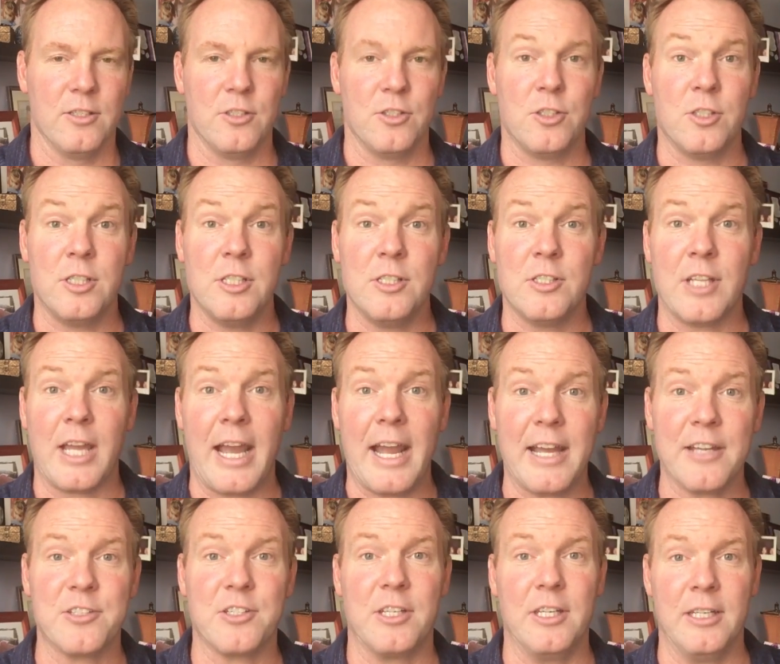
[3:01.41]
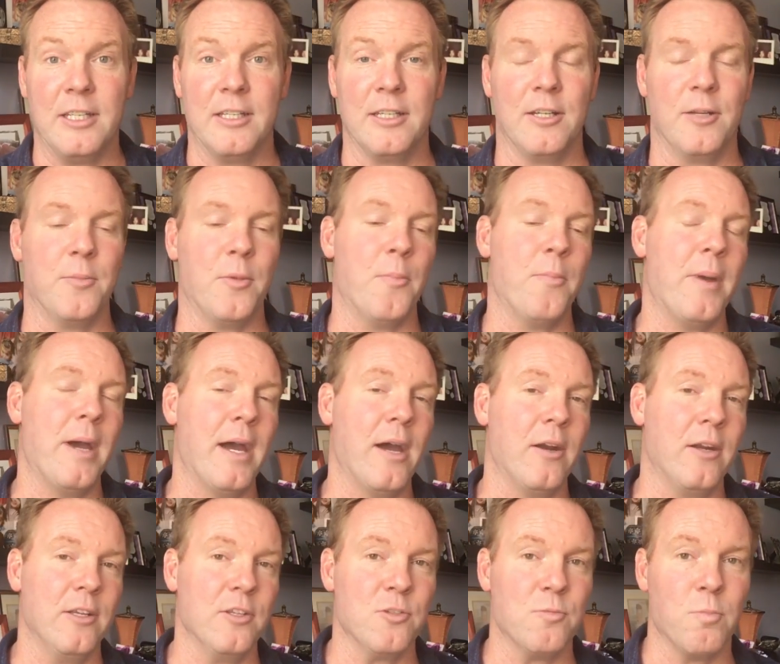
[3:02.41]
she's asking him
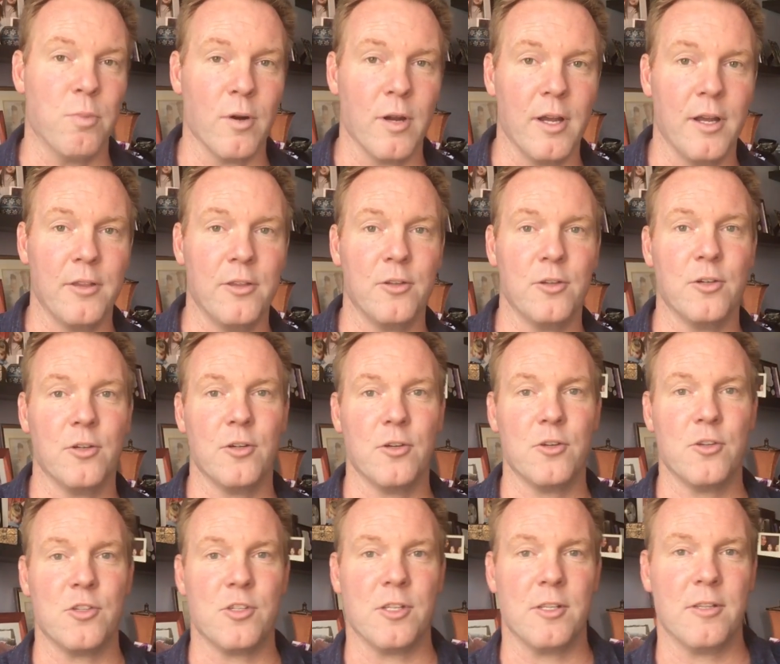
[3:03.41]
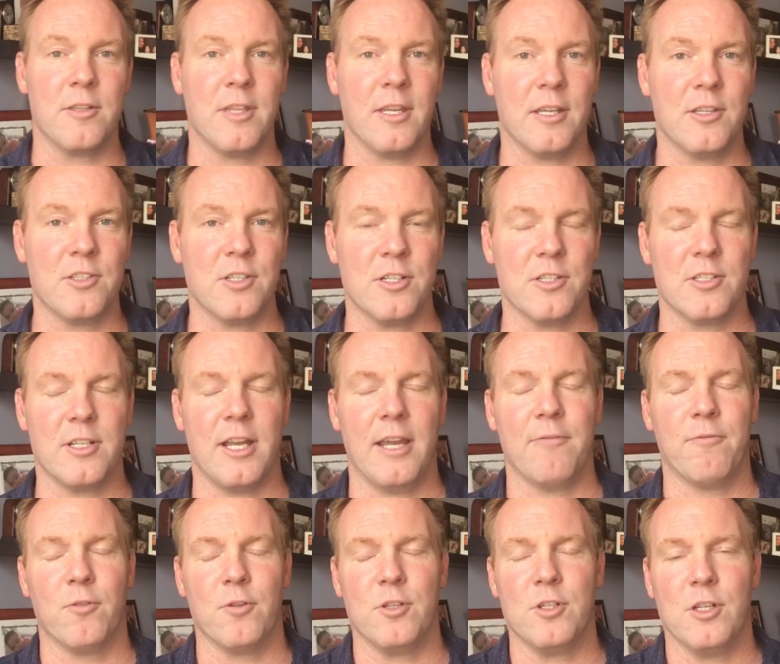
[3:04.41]
about his brothers and things in his
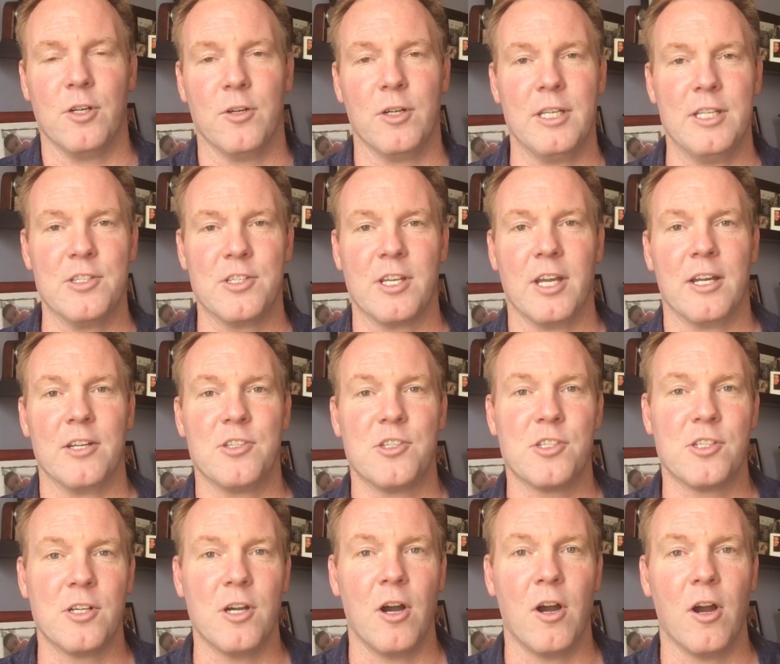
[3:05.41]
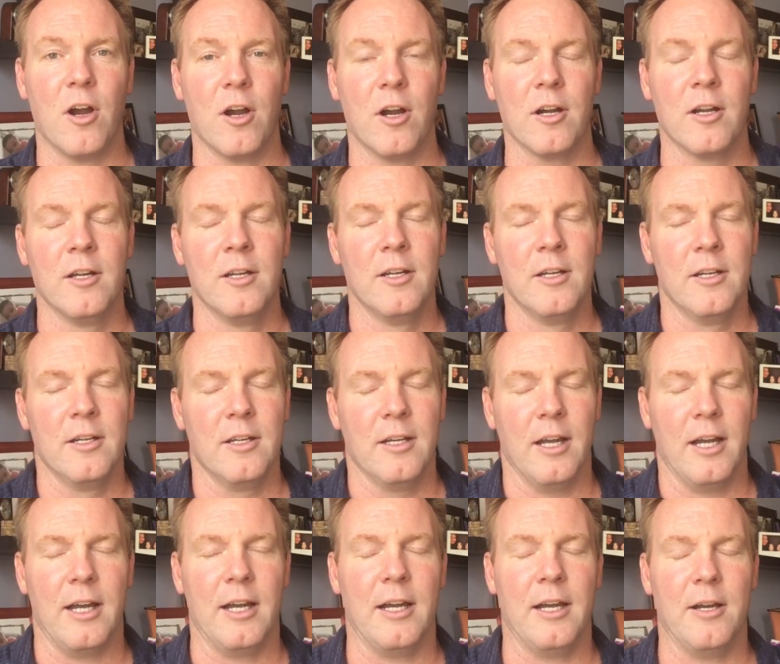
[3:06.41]
life, and he's got a scar
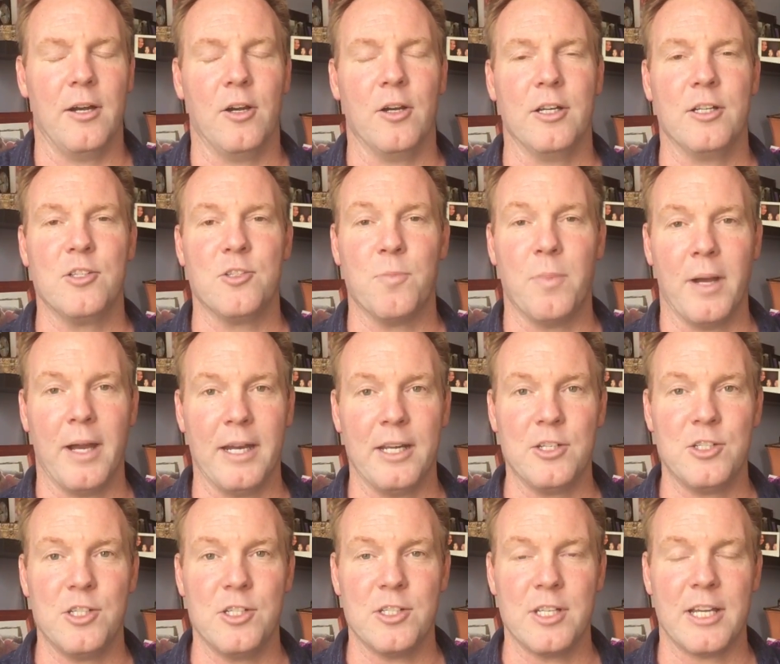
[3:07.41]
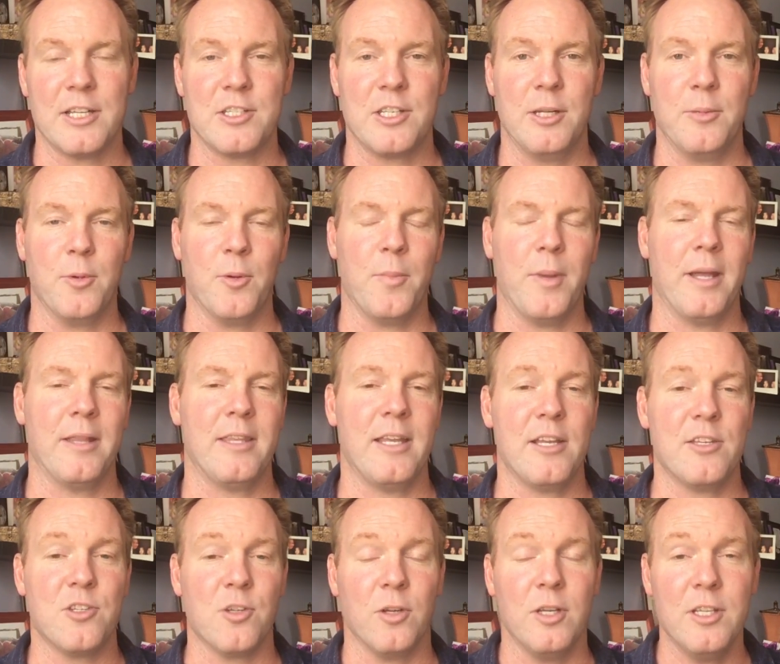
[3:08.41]
on his body. She's asking him about
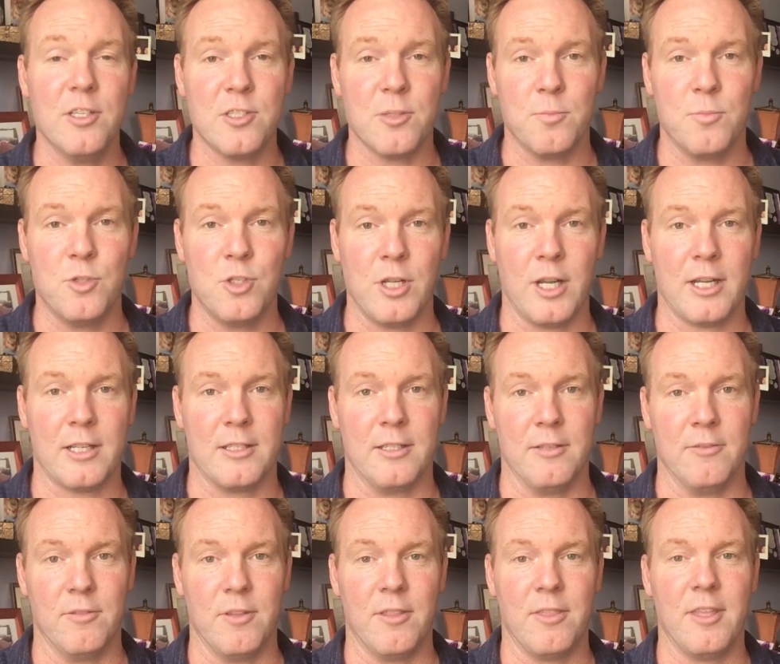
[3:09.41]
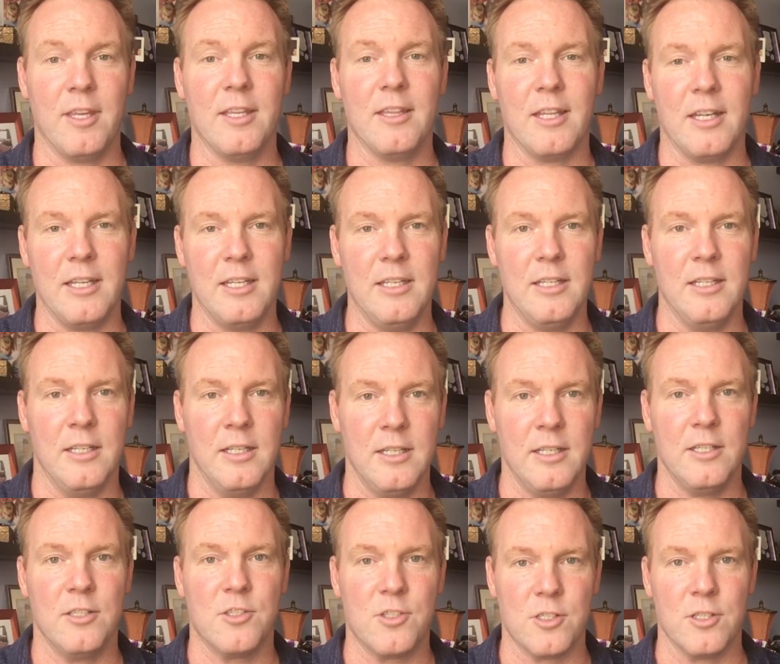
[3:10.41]
that. So his objective, the thing that he
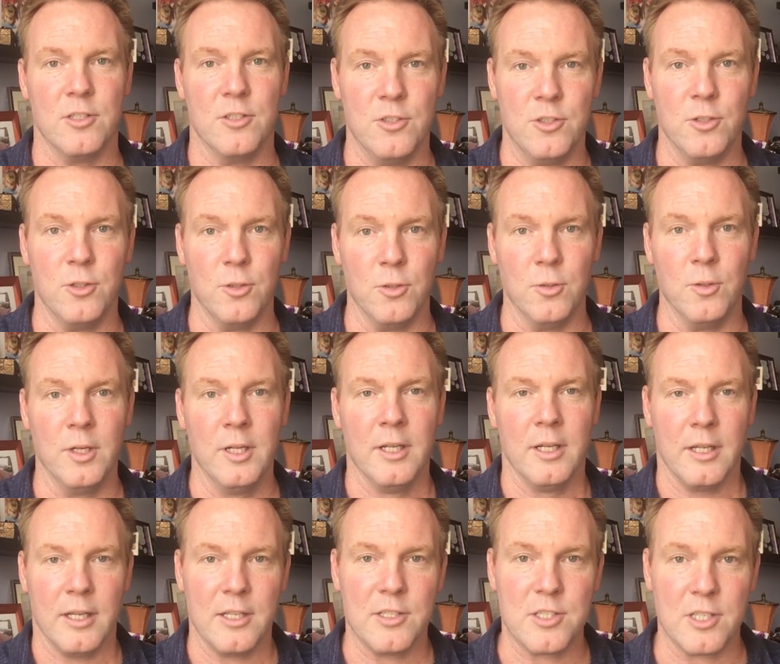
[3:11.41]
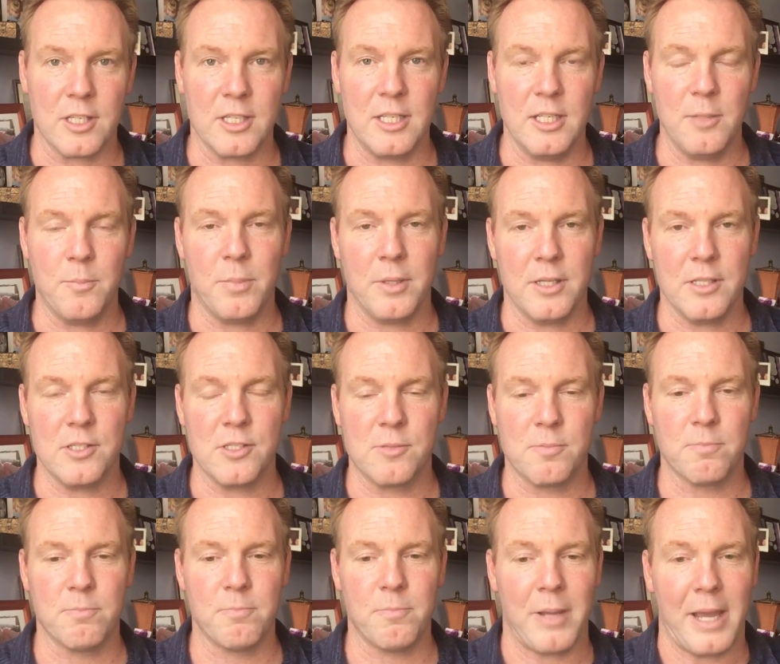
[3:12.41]
needs to do, is to keep his
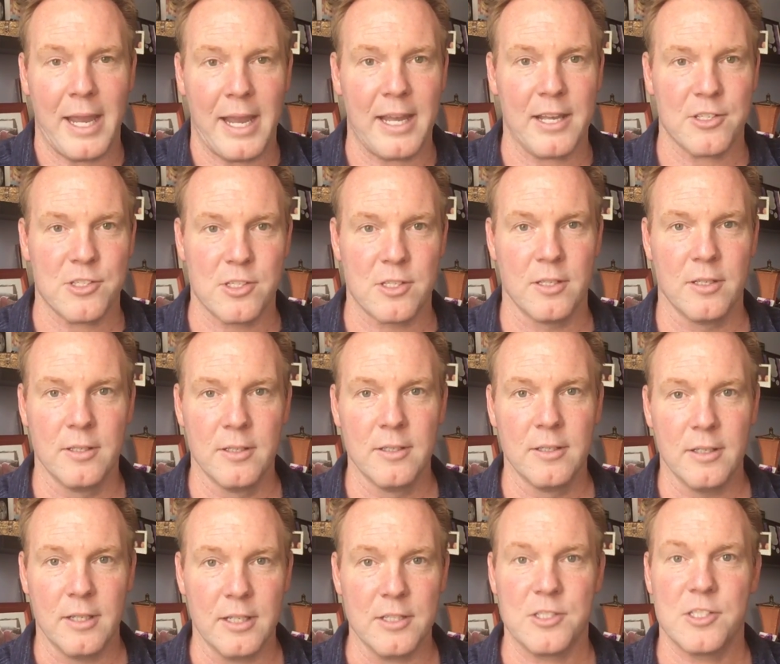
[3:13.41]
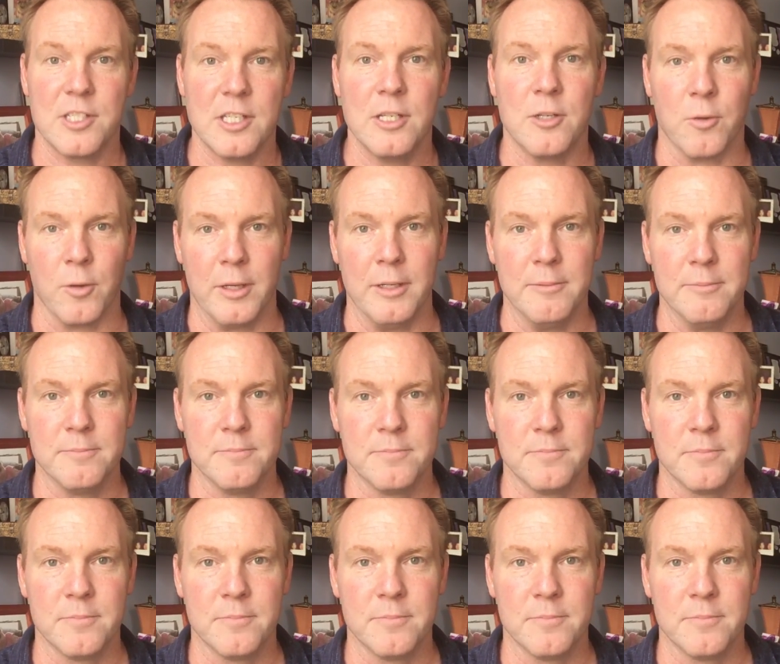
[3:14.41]
past a secret.